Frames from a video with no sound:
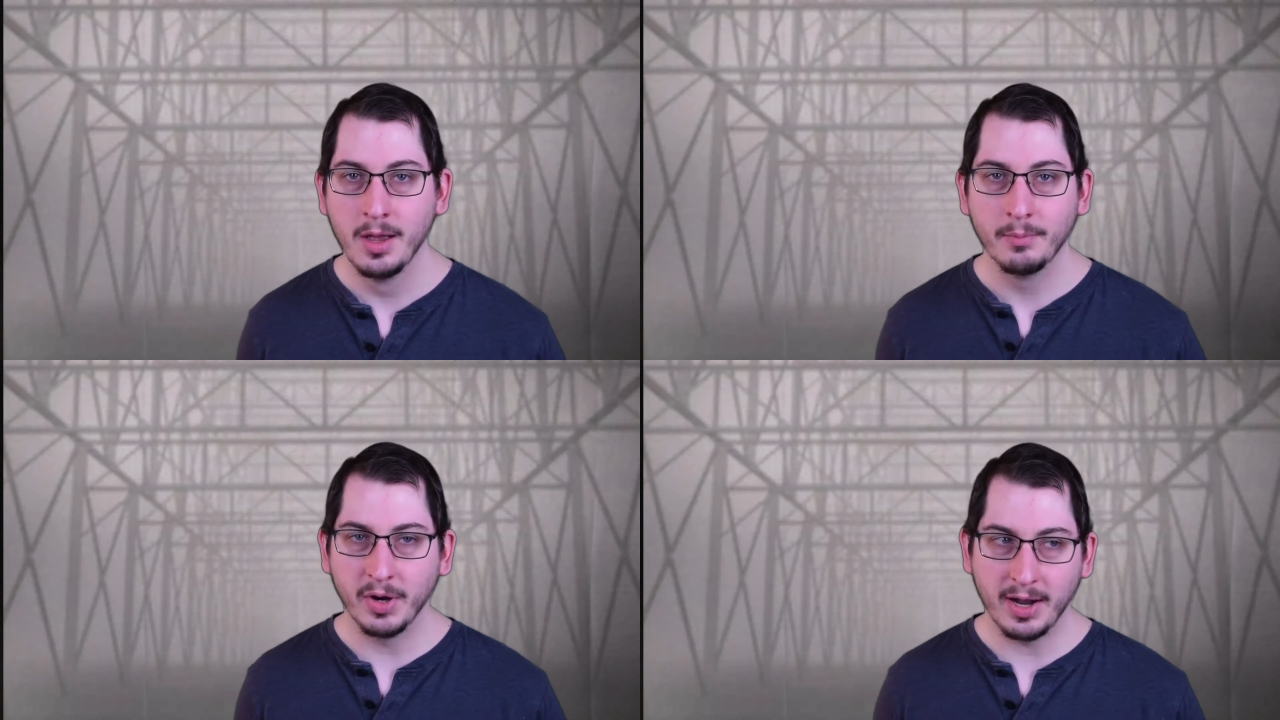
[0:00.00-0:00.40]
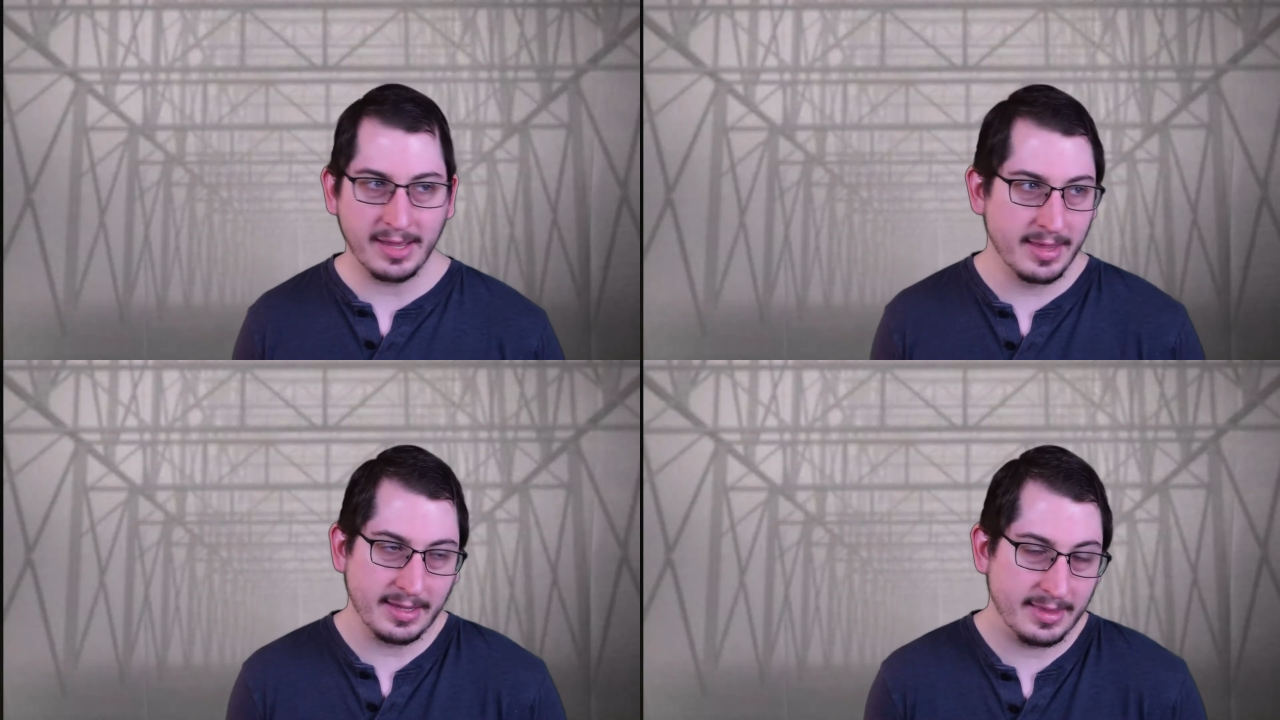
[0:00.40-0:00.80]
But I
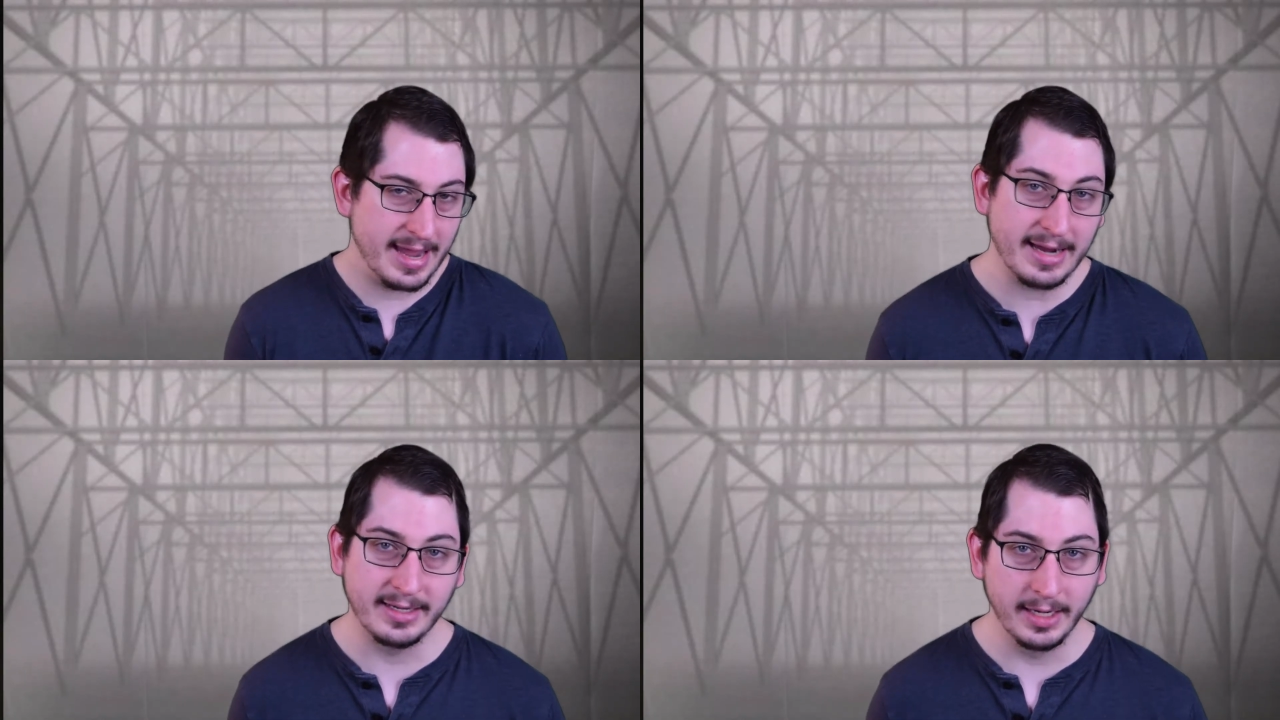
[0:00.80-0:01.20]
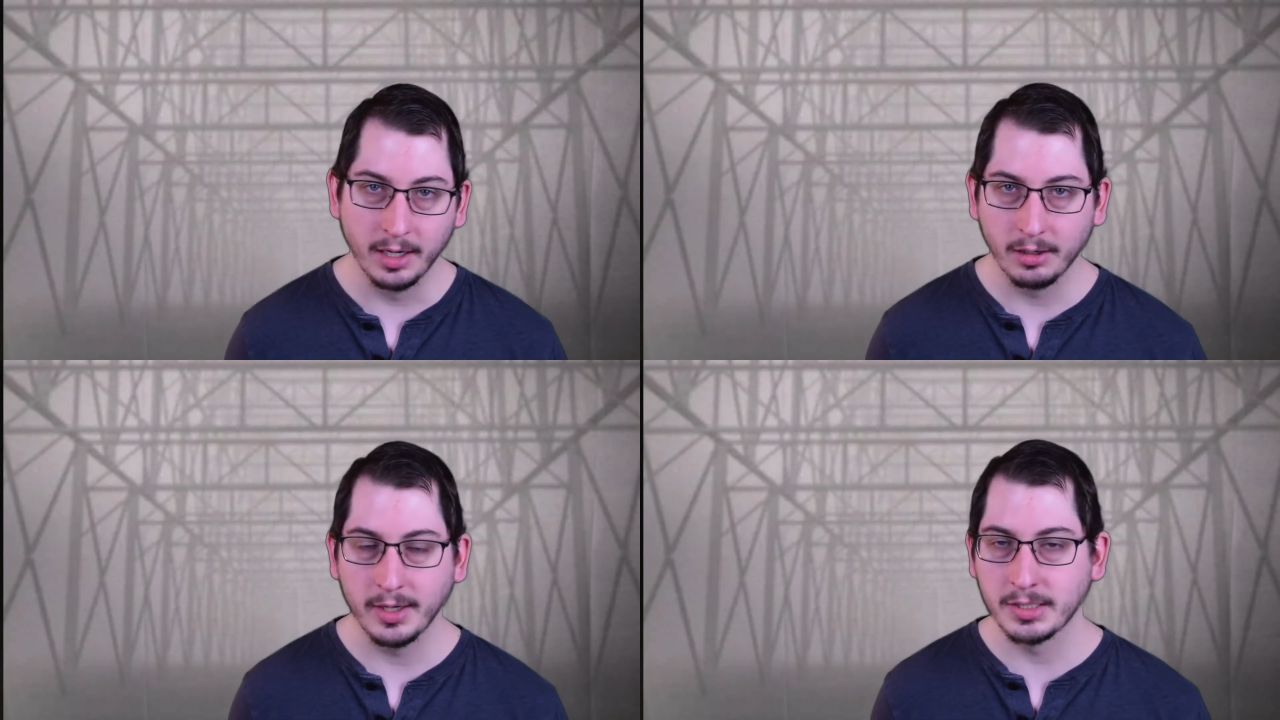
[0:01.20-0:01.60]
think the acting
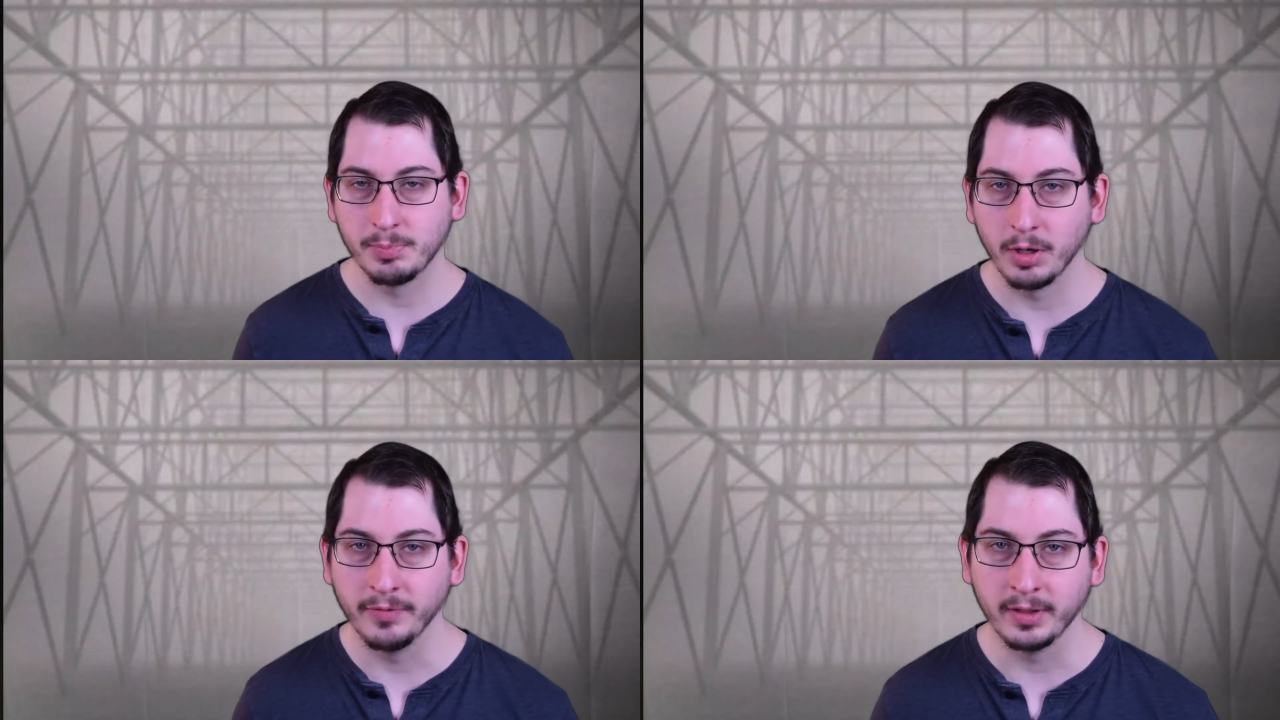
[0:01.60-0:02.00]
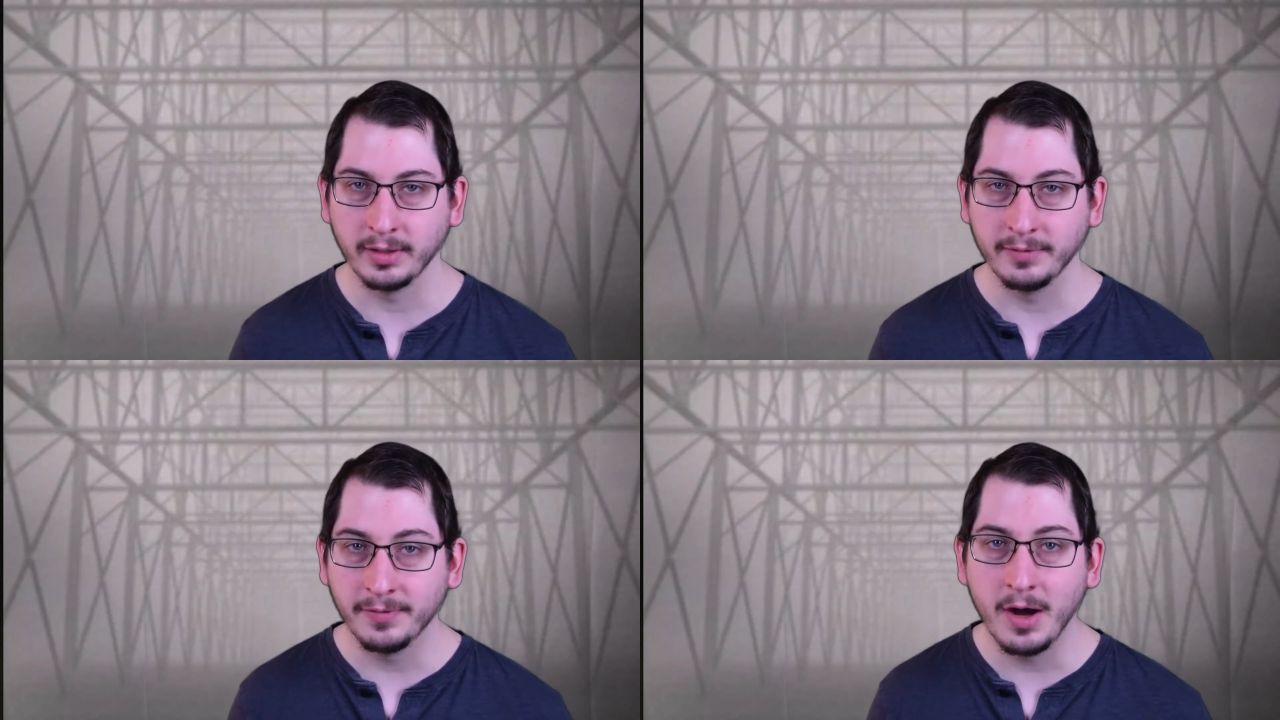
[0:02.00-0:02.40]
here is
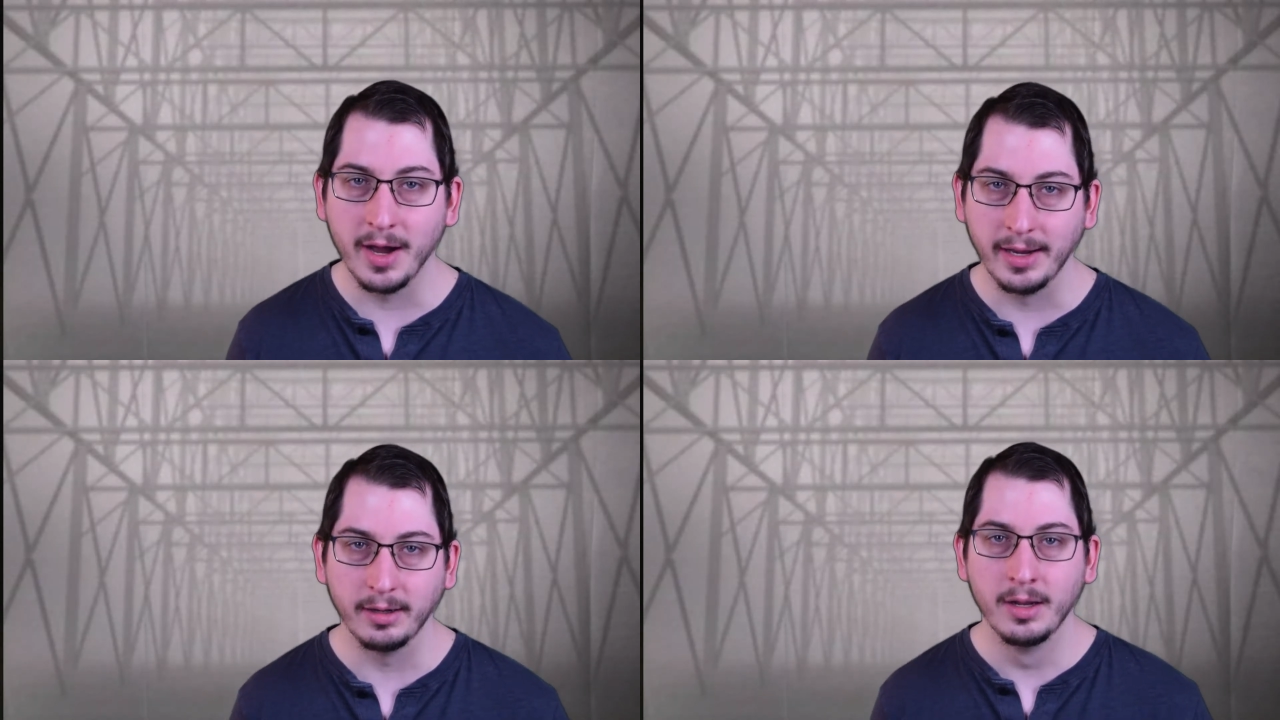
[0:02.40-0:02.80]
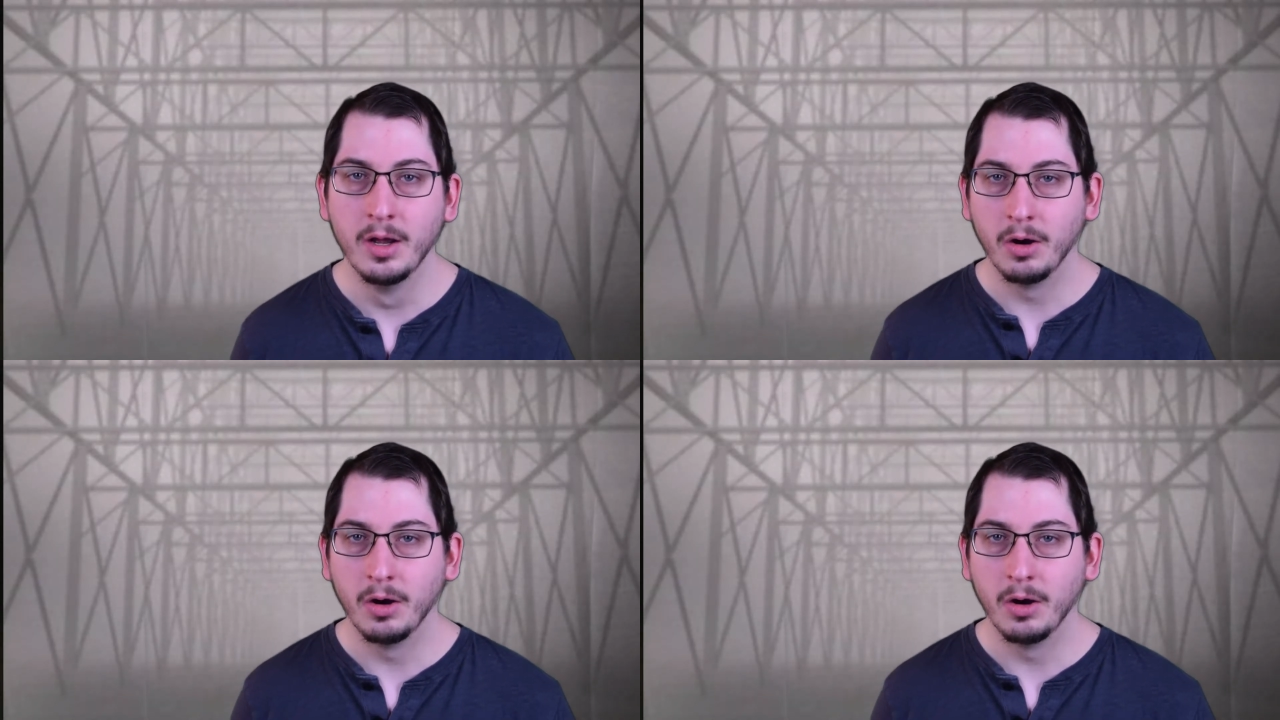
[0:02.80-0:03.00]
perfectly fine.